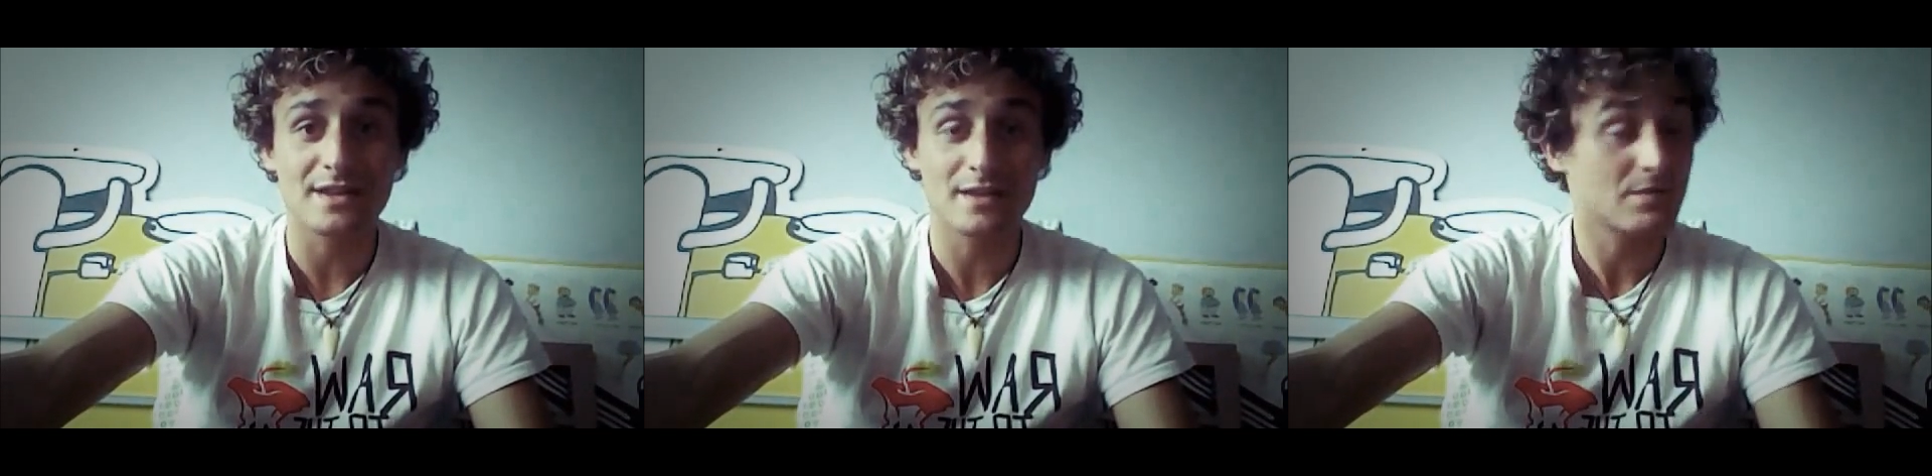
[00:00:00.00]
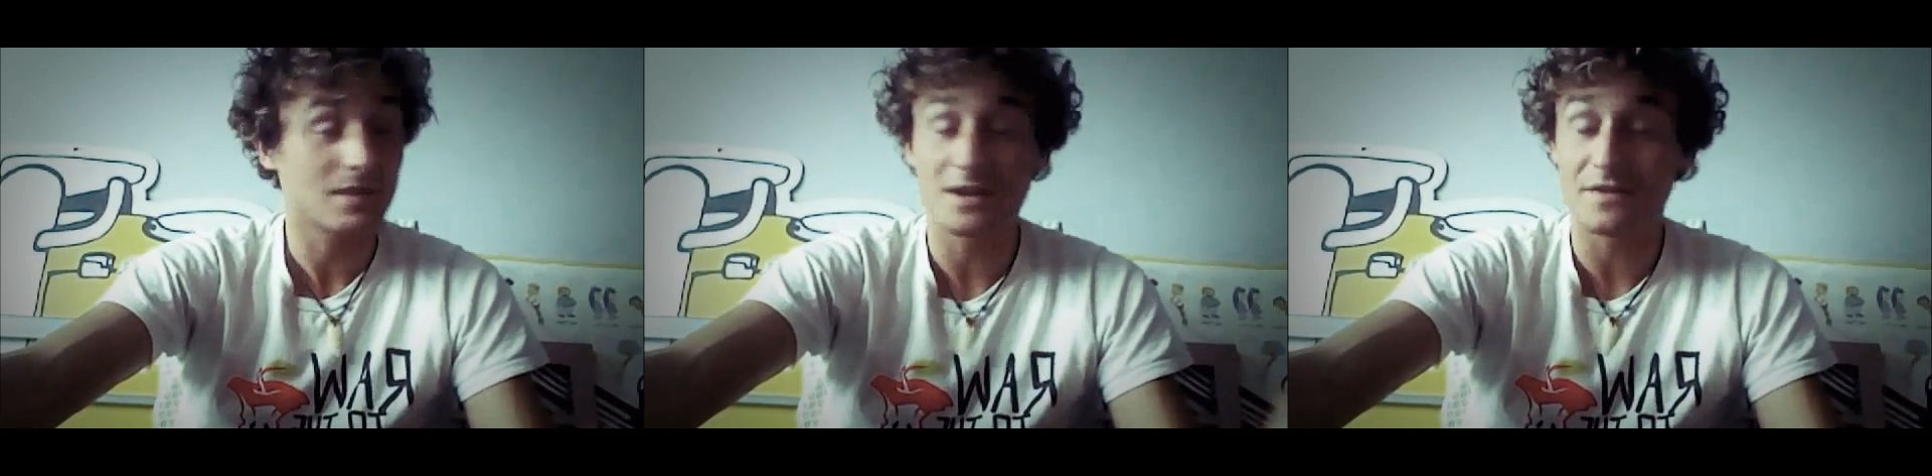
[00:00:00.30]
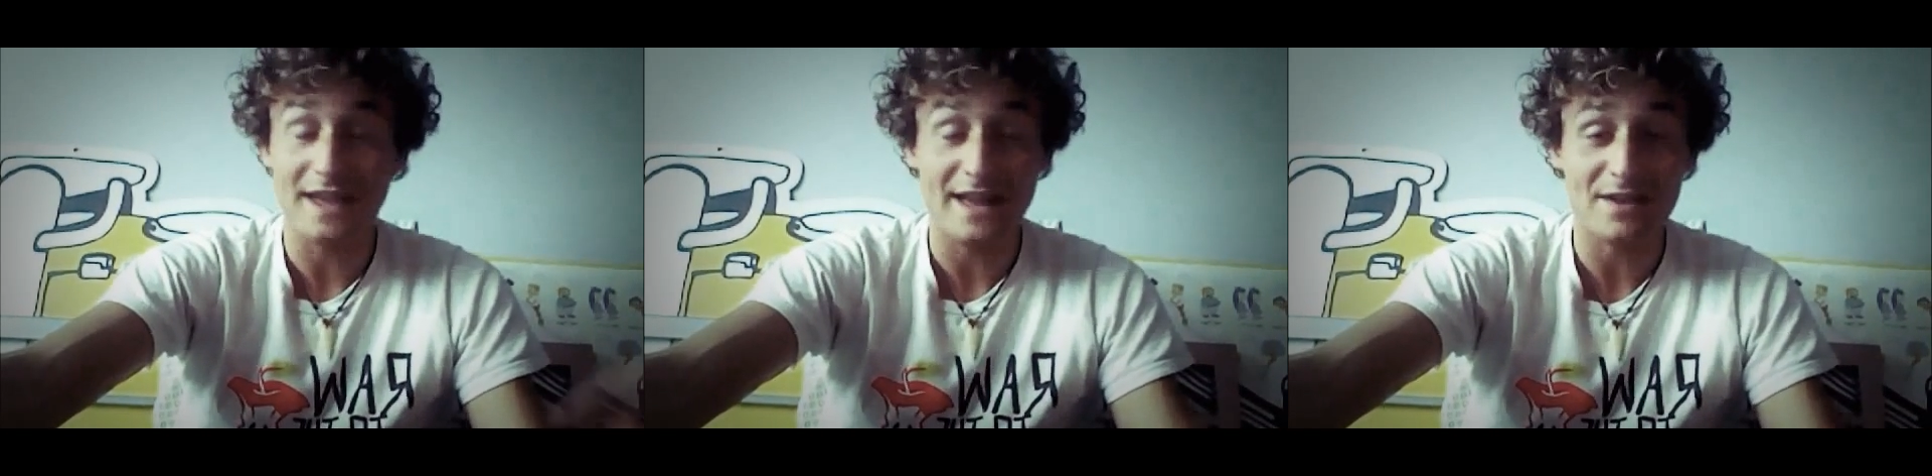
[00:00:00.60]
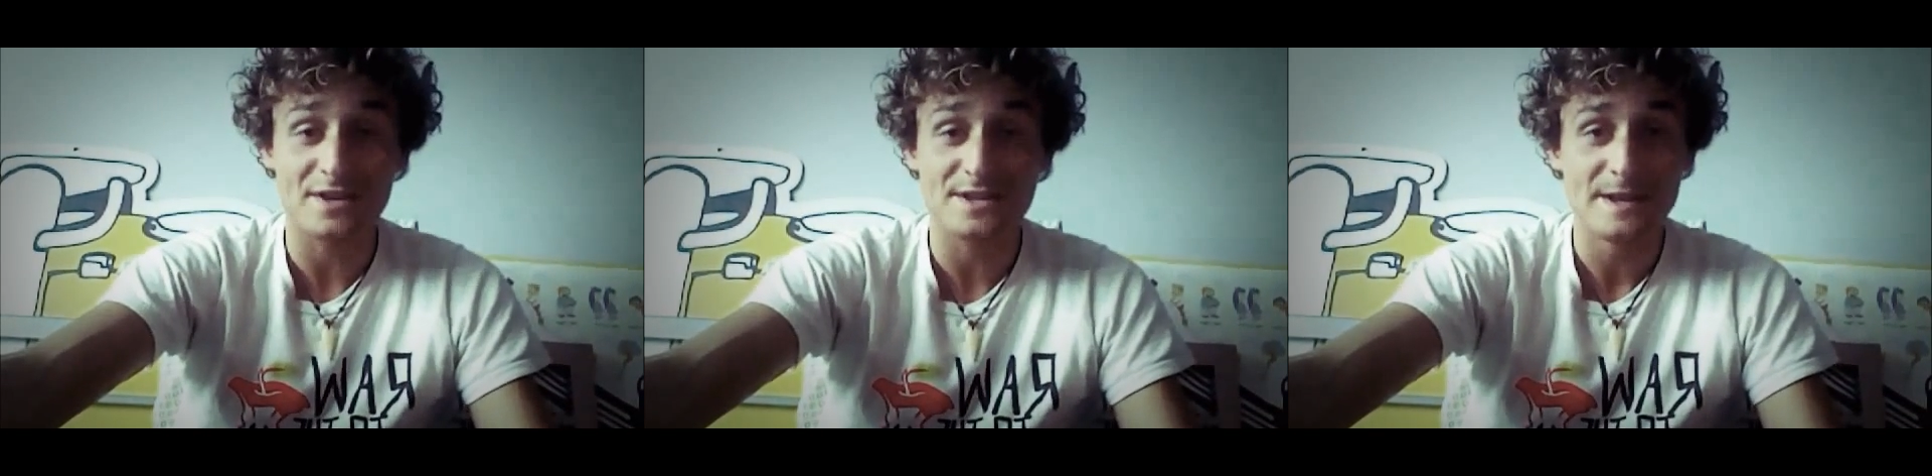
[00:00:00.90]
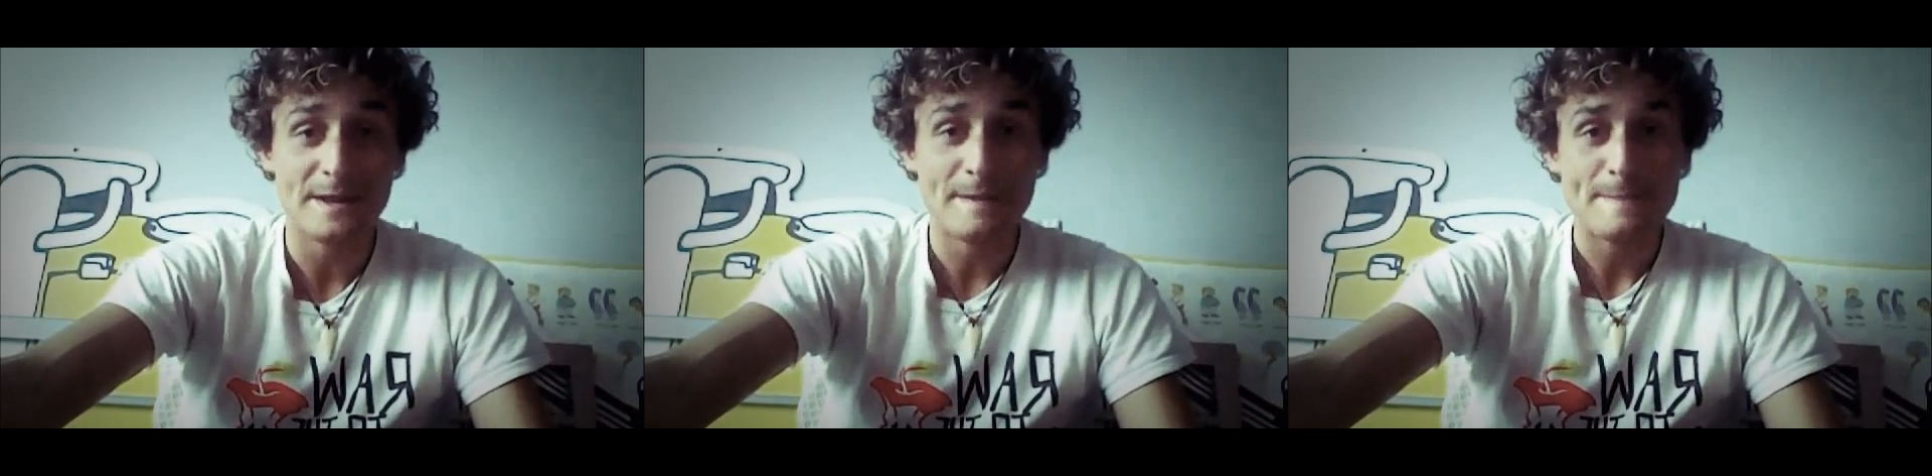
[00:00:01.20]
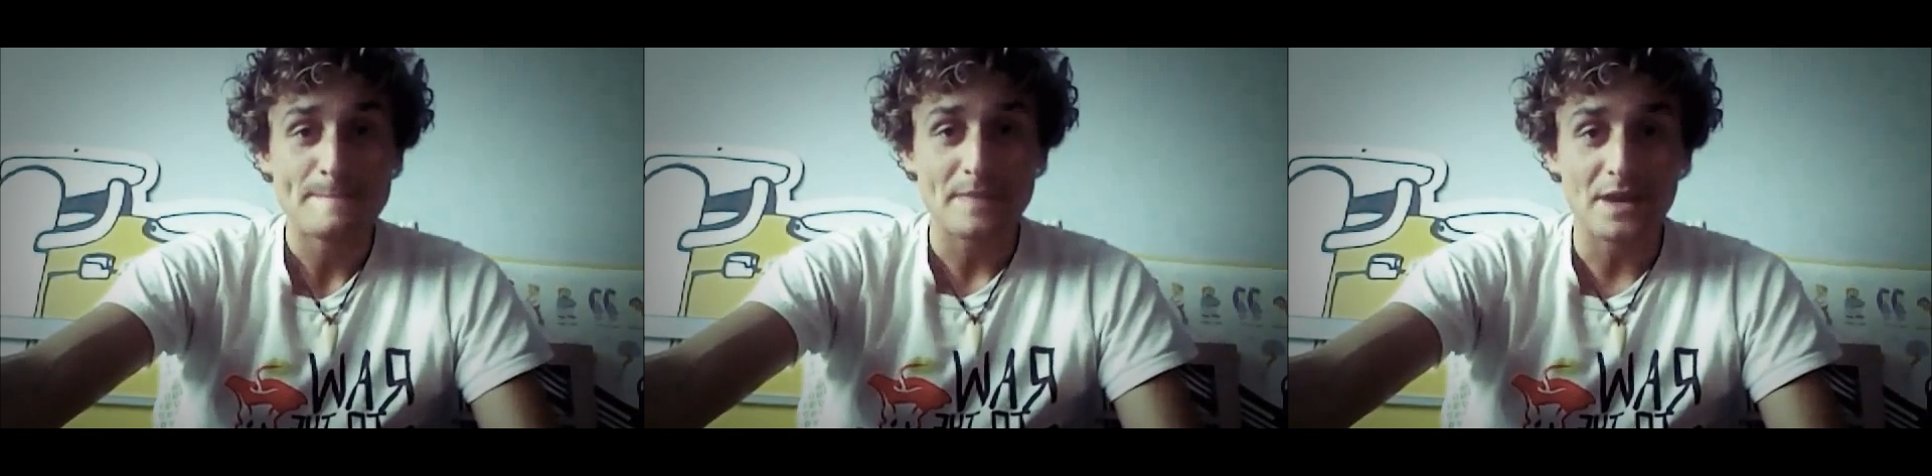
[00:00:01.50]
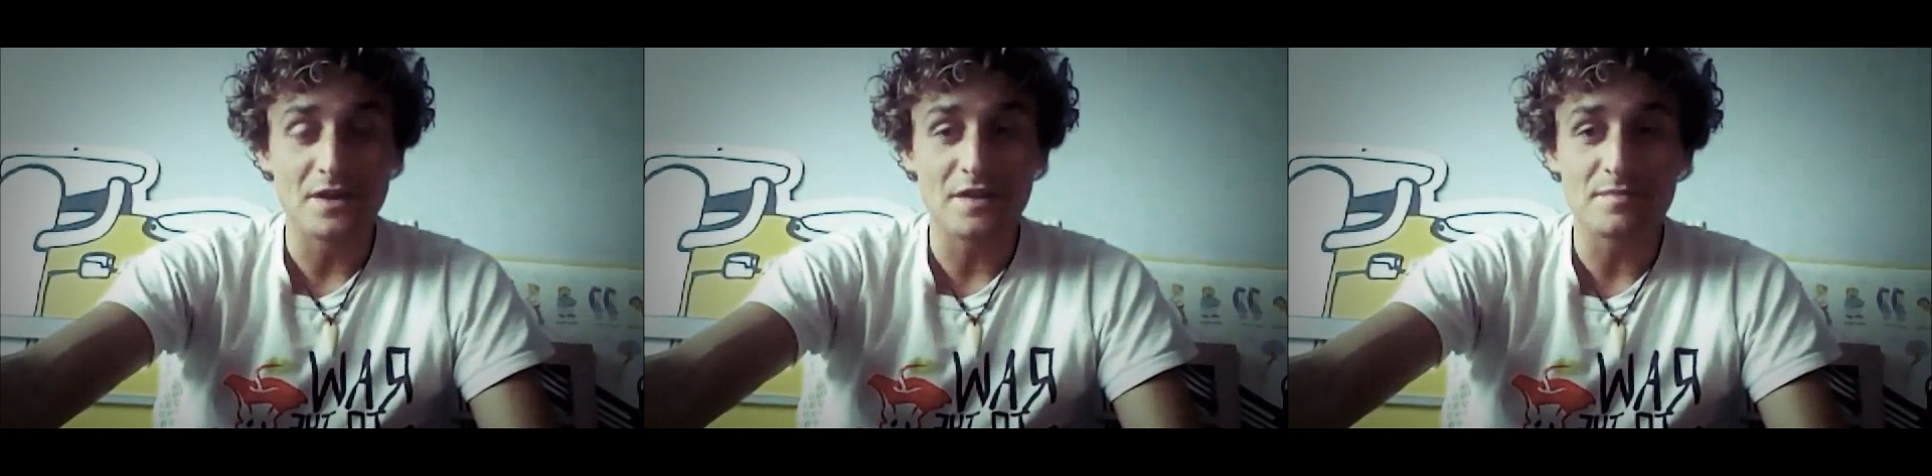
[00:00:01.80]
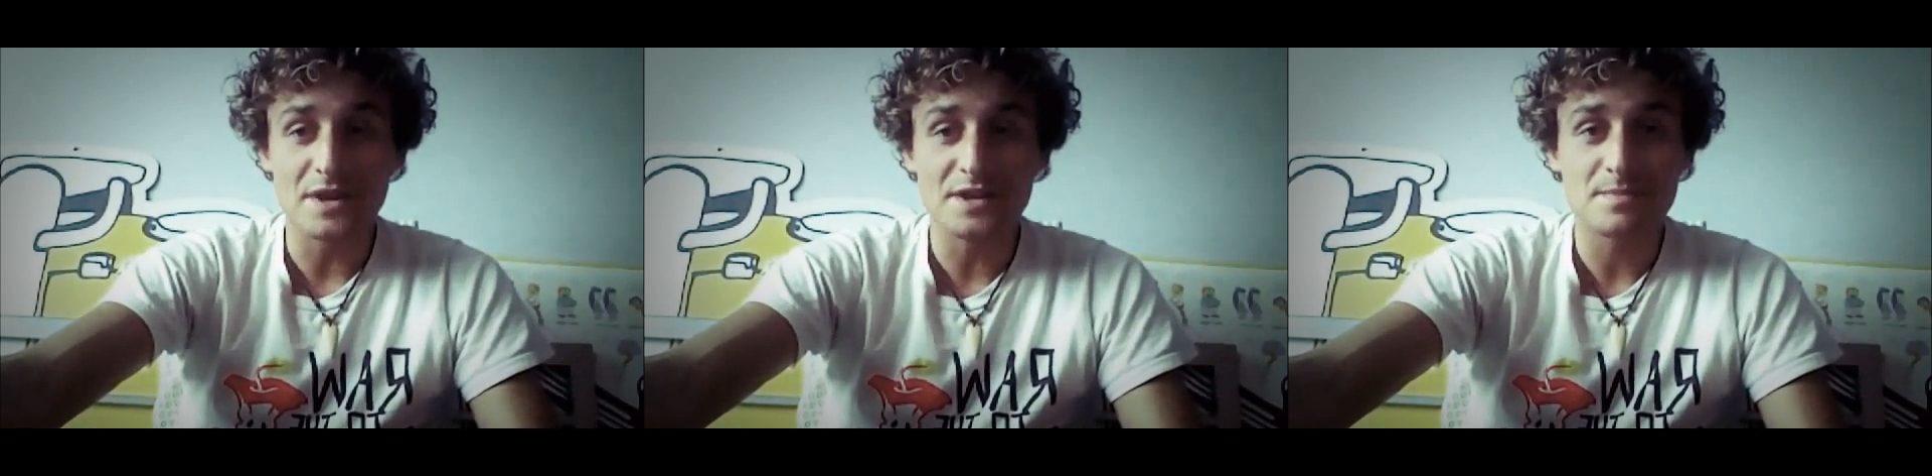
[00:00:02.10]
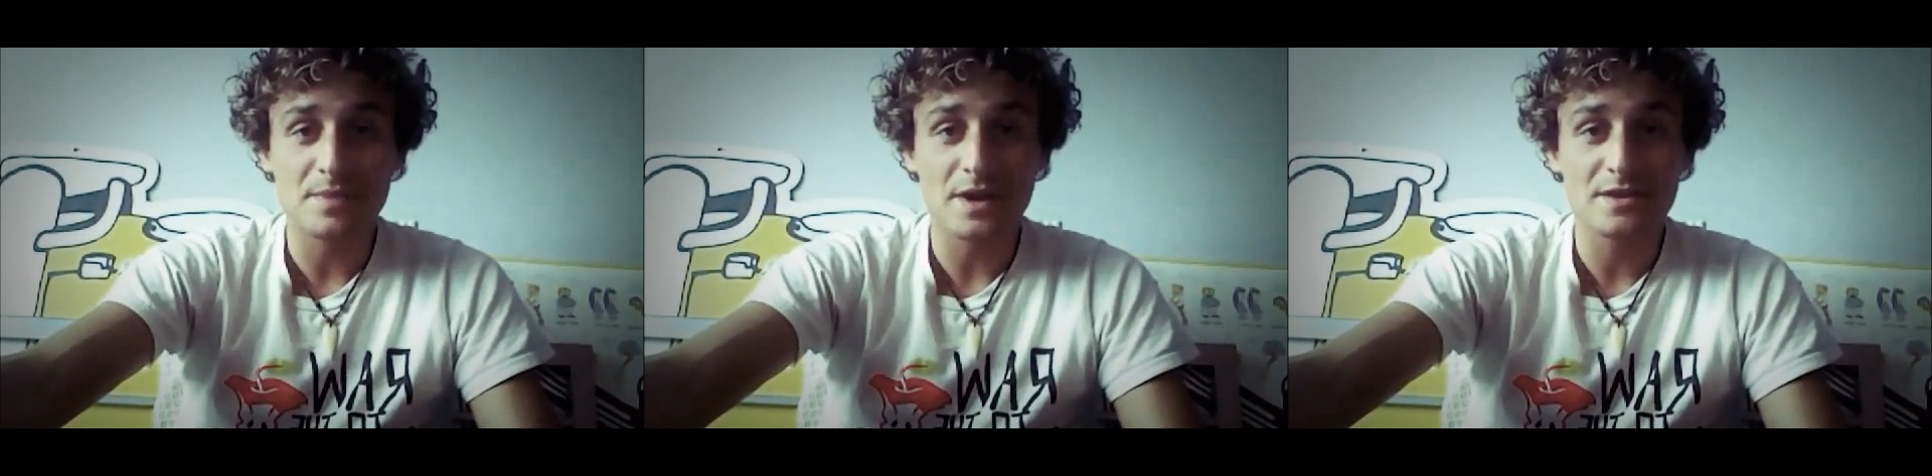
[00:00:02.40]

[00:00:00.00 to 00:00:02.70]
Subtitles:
with enough calories and enough money to buy